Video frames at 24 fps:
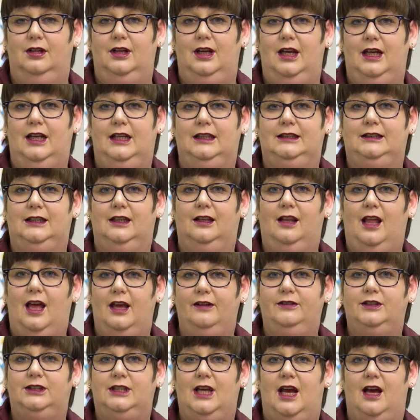And it's a
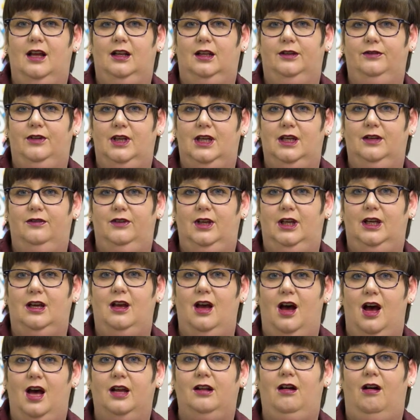lifestyle of giving
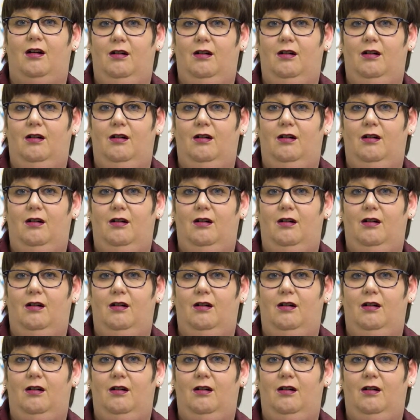God